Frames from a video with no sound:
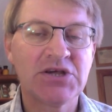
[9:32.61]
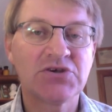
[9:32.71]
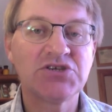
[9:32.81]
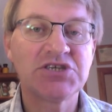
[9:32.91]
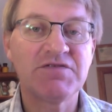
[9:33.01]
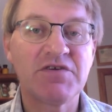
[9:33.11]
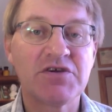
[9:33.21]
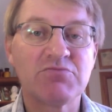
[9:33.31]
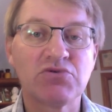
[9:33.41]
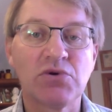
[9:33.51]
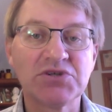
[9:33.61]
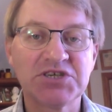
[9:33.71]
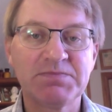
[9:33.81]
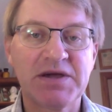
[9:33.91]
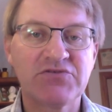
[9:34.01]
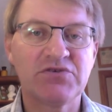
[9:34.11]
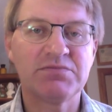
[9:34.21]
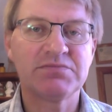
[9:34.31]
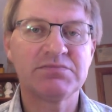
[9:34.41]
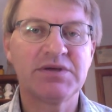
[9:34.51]
because it's a very broad
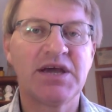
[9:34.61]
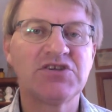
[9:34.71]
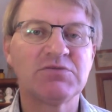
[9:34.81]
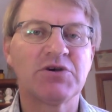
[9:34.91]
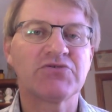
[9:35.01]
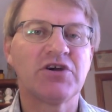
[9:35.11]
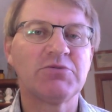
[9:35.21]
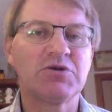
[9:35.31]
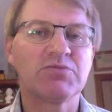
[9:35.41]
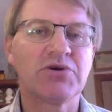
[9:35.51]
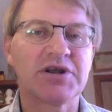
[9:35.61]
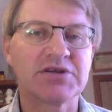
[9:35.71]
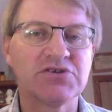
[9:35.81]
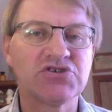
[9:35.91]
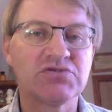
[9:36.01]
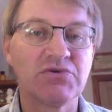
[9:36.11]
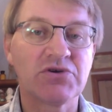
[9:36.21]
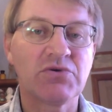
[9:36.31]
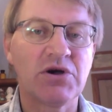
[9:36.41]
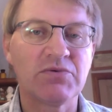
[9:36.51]
spectrum antimicrobial product that should
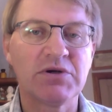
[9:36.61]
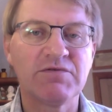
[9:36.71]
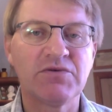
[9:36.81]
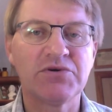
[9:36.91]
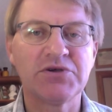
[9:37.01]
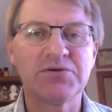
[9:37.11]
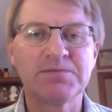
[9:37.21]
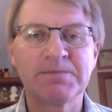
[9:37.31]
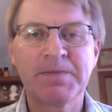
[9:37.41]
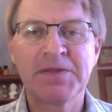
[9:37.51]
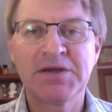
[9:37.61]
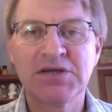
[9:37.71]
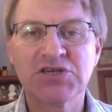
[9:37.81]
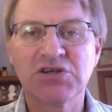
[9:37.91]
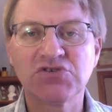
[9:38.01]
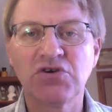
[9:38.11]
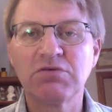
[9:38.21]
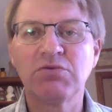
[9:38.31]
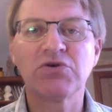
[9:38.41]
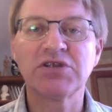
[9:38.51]
work quite well for you. So I'll
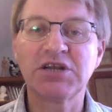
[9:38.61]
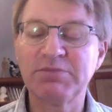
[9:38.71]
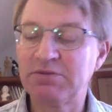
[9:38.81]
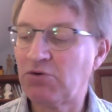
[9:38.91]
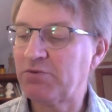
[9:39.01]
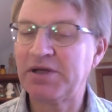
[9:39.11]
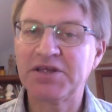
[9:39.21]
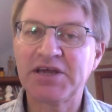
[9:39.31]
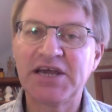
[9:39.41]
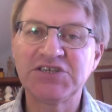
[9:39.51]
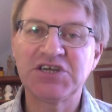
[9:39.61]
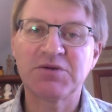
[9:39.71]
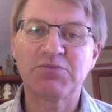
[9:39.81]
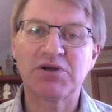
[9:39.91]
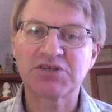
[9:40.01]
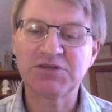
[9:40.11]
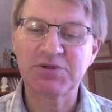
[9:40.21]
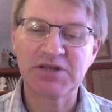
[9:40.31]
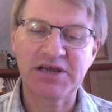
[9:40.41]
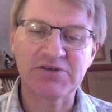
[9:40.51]
talk more, a little bit more about the CanXida products a
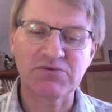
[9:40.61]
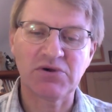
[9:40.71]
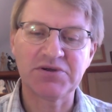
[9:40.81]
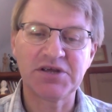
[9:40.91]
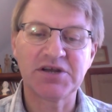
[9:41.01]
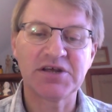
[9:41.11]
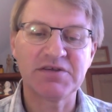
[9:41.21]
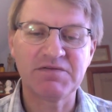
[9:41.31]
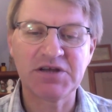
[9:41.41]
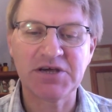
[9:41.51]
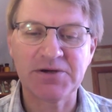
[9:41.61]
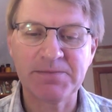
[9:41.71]
bit later on in another video.